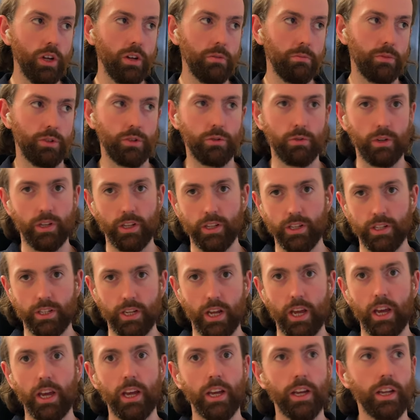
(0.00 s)
between
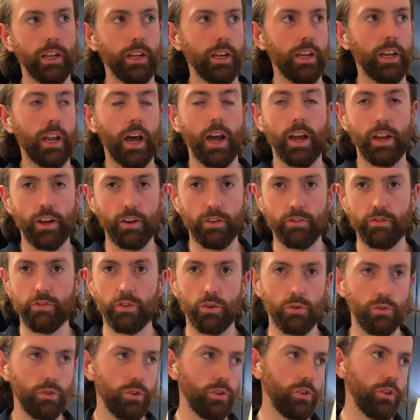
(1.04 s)
say 9 and
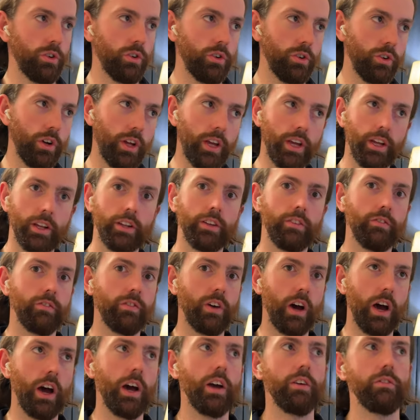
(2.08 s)
4 or 8 and
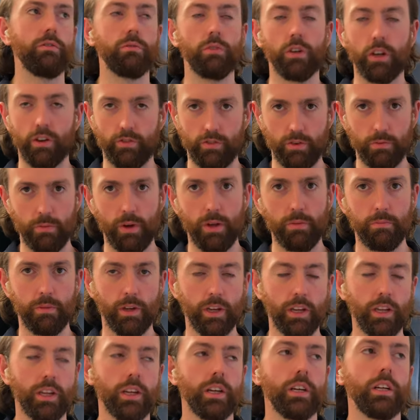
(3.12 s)
5, whatever it might
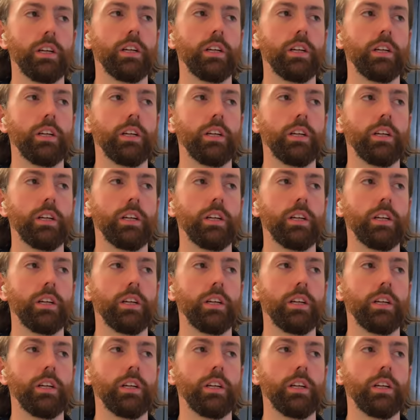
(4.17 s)
be.